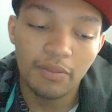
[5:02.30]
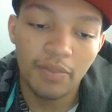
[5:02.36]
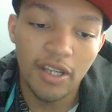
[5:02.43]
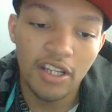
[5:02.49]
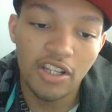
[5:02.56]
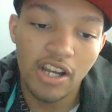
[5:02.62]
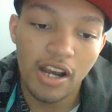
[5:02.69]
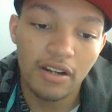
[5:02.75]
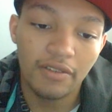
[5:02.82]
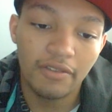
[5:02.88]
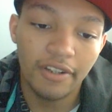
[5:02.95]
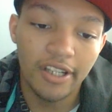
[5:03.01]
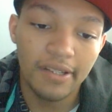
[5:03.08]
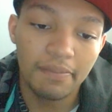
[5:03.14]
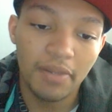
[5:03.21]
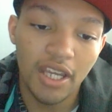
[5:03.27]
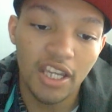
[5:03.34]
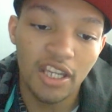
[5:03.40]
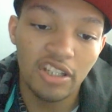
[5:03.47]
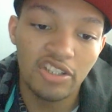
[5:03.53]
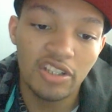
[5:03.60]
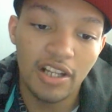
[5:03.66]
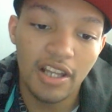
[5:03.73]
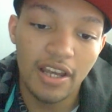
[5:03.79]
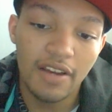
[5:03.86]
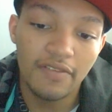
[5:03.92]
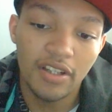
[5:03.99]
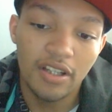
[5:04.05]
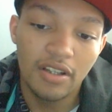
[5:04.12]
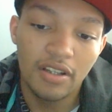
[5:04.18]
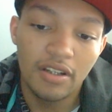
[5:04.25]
paid out or any. Paige left.